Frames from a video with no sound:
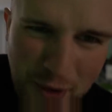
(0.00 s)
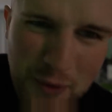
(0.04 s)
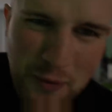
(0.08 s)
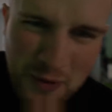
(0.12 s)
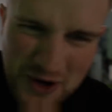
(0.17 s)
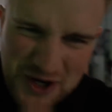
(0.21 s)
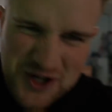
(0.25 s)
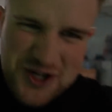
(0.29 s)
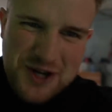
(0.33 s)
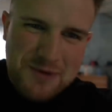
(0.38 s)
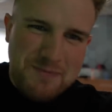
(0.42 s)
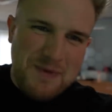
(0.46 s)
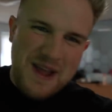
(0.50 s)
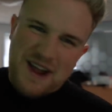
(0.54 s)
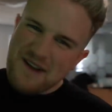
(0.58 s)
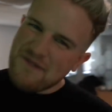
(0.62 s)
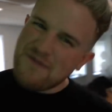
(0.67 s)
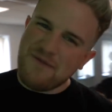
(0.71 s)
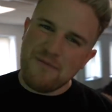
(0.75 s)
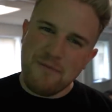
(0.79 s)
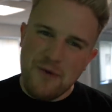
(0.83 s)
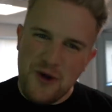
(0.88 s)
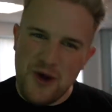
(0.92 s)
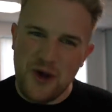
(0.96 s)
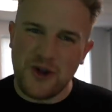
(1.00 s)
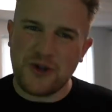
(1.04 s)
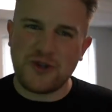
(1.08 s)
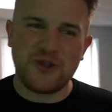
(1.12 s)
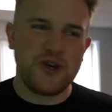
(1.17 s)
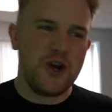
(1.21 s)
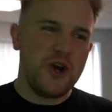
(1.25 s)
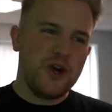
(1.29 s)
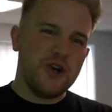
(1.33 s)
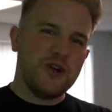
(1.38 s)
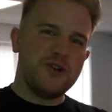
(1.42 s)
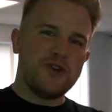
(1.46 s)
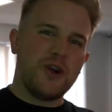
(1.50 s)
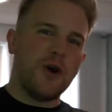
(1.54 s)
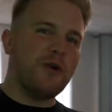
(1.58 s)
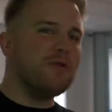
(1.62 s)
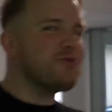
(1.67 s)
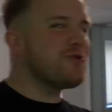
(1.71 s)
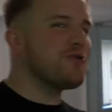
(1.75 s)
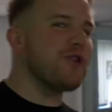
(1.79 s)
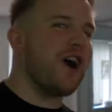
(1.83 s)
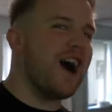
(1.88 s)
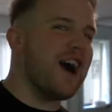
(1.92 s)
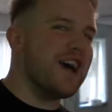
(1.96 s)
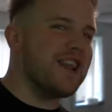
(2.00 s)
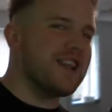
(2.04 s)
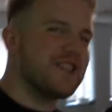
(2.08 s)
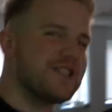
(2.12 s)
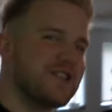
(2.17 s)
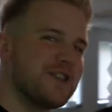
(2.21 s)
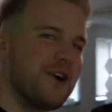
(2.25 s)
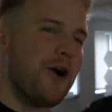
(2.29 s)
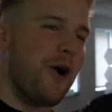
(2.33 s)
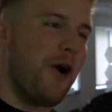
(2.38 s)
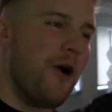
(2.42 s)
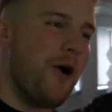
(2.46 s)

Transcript: Bro, we should make merch. Don't try this at